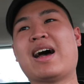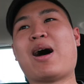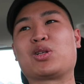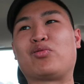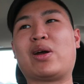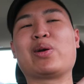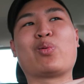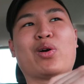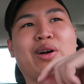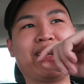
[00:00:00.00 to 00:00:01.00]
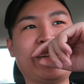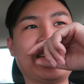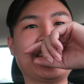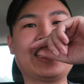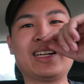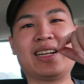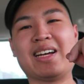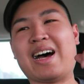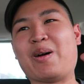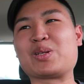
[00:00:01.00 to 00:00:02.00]
I was very worried. Screen
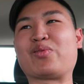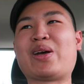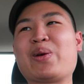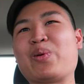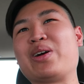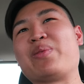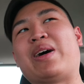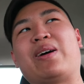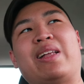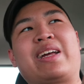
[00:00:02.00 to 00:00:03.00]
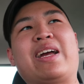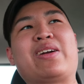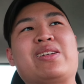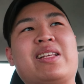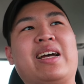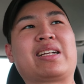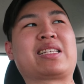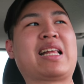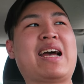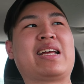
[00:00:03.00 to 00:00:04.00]
time. Yeah. I was very worried about like characters like
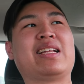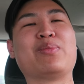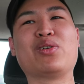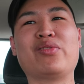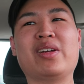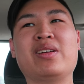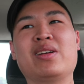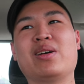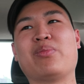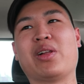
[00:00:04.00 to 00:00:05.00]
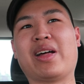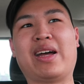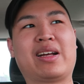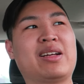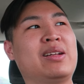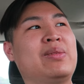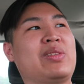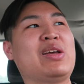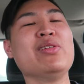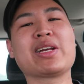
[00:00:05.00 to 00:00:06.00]
slacking in the movie, but like,
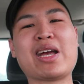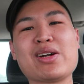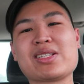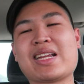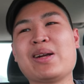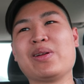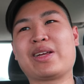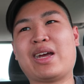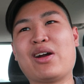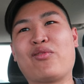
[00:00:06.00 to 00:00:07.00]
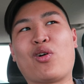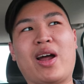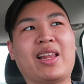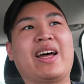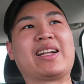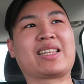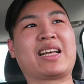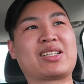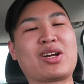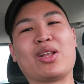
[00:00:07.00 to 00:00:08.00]
even the characters I didn't really care for, I liked.
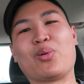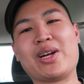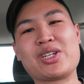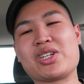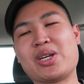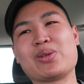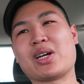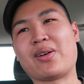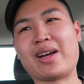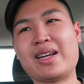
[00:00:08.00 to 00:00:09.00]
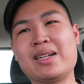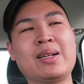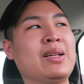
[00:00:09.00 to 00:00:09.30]
Like Scarlet Witch, she was all right.